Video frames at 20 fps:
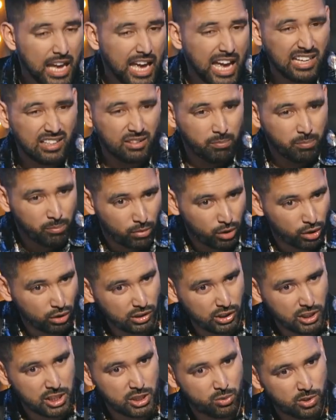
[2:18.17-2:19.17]
And
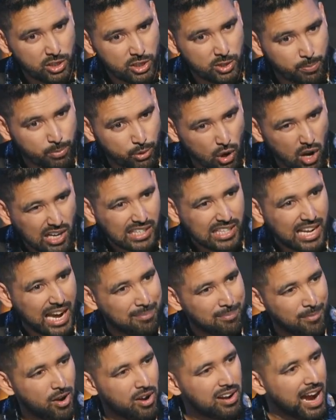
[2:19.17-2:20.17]
Moses was brought
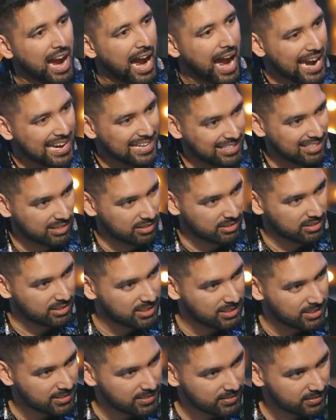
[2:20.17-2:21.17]
among
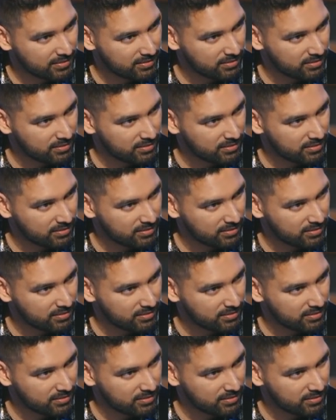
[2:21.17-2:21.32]
idols.